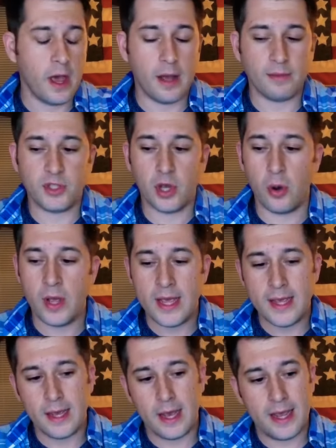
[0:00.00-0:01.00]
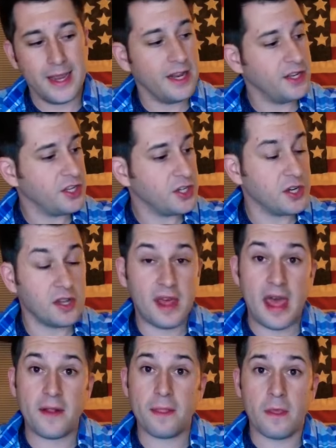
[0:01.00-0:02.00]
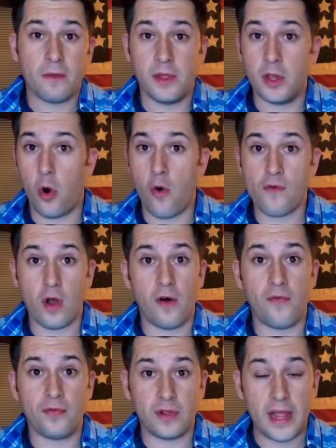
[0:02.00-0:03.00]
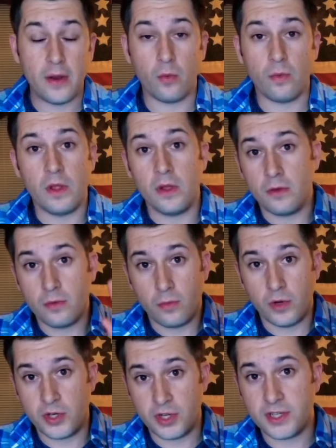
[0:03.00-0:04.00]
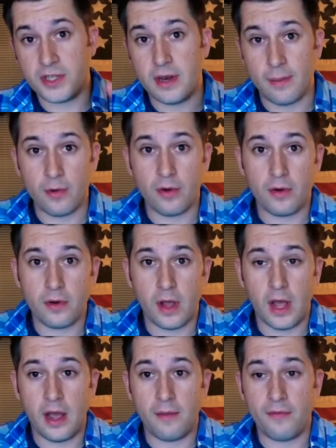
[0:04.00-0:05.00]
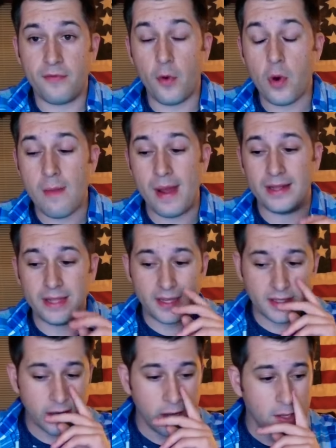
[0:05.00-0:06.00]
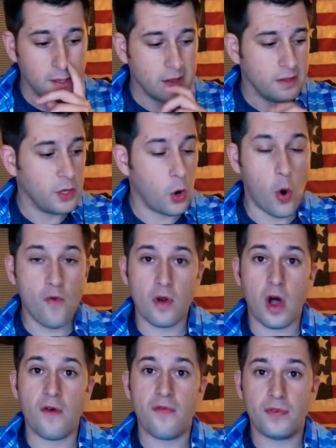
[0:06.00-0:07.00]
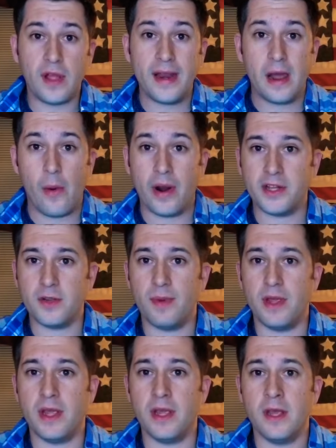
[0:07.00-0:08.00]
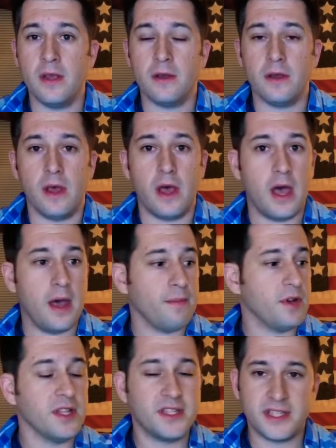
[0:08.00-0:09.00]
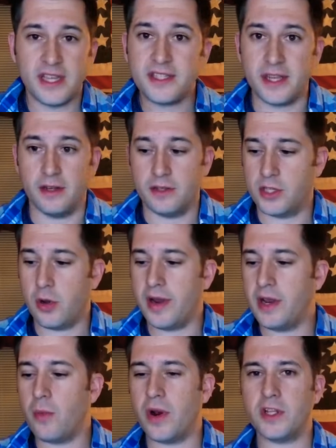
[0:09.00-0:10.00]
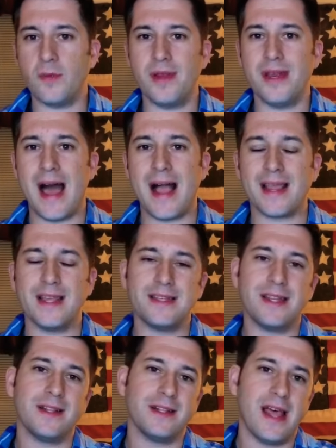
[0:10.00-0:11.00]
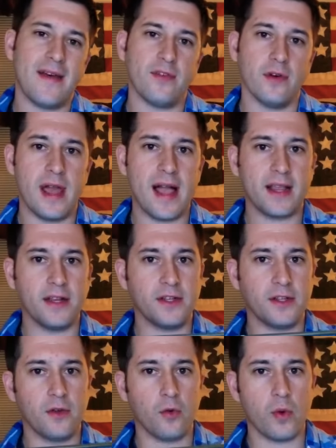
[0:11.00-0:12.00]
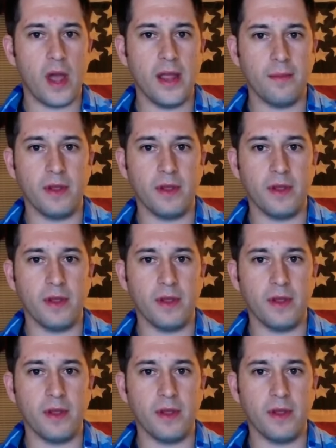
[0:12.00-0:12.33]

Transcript: So in addition to that, the overall flight, which is number 4 on my list, the overall flight I want it to be consistent. So I didn't want it to be knocking to the left or knocking to the right